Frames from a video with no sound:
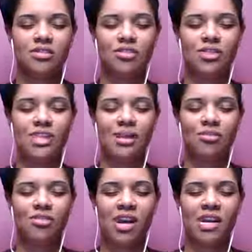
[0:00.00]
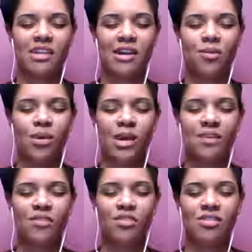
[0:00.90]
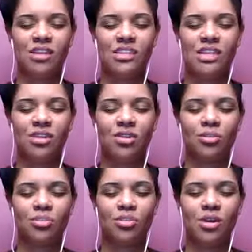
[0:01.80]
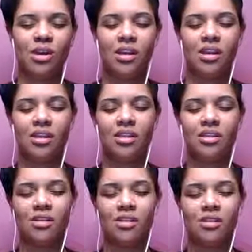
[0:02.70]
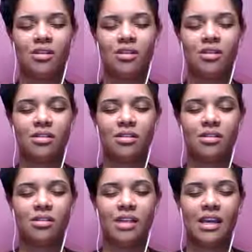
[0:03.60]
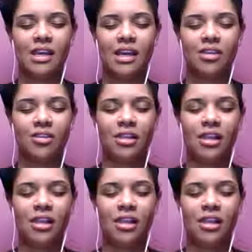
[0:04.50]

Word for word: Just keep riding that wave as you continue to breathe and get lighter and